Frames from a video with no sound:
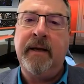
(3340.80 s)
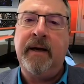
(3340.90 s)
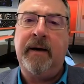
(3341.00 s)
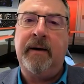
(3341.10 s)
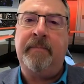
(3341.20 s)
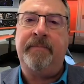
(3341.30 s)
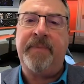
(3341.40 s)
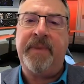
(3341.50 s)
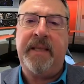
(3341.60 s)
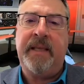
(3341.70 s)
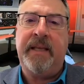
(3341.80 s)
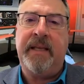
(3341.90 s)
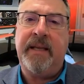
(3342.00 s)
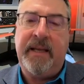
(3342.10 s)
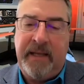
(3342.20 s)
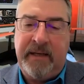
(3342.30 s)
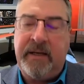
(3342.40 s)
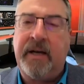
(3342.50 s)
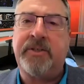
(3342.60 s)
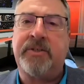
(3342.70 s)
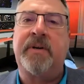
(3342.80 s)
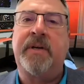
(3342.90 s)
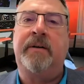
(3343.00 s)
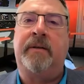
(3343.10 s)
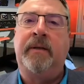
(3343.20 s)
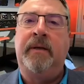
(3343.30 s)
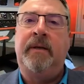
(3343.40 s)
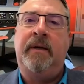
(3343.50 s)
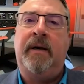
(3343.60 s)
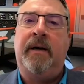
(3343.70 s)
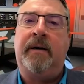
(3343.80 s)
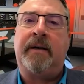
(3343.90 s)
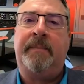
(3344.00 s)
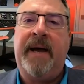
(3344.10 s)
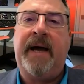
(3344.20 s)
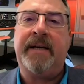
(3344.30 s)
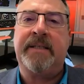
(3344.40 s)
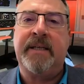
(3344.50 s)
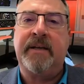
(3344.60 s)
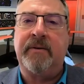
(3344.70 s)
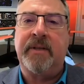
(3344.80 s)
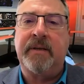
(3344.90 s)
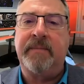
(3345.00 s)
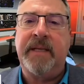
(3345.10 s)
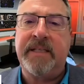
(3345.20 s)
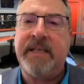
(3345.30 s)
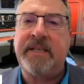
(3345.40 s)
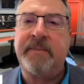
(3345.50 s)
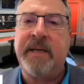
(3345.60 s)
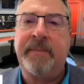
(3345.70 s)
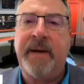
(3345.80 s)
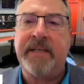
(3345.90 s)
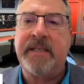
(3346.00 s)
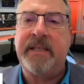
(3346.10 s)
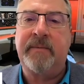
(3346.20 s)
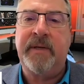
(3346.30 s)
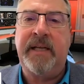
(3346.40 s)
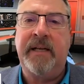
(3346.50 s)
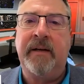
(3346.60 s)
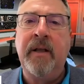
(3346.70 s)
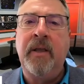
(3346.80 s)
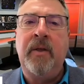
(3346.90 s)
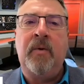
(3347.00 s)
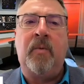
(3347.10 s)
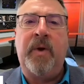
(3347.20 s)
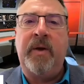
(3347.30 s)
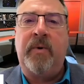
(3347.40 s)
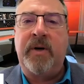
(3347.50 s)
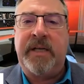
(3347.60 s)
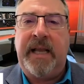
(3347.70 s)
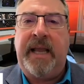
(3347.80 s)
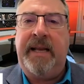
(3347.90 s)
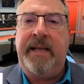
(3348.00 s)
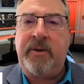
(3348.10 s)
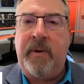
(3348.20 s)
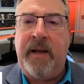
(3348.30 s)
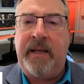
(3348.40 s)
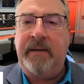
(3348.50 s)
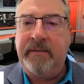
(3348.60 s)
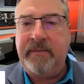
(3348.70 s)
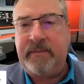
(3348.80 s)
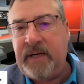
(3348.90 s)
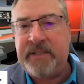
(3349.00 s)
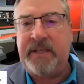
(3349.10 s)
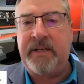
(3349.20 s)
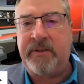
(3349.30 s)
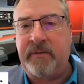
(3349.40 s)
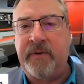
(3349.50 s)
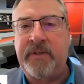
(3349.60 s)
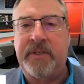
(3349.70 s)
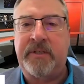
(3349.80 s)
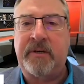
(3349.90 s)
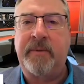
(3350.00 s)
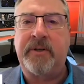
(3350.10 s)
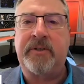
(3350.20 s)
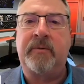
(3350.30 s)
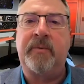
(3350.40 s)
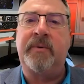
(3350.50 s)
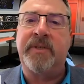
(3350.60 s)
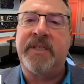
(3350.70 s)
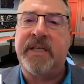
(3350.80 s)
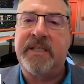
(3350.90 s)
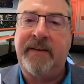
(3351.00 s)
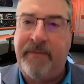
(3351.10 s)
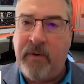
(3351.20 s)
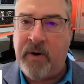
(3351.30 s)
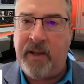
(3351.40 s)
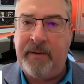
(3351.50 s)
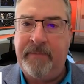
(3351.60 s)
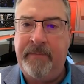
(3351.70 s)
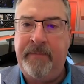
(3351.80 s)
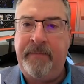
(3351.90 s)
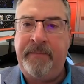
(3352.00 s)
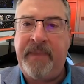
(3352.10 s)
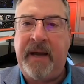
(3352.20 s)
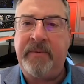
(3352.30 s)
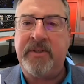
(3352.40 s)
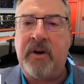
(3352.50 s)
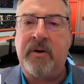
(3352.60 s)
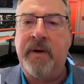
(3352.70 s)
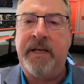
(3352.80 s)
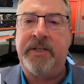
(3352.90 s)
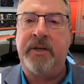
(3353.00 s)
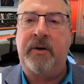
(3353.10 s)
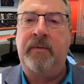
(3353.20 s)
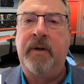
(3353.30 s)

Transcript: um, the industrial uh, capacity, or the, the assessment capacity that we needed. We weren't an eighty twenty residential versus commercial. We were sixty forty. That was our ratio.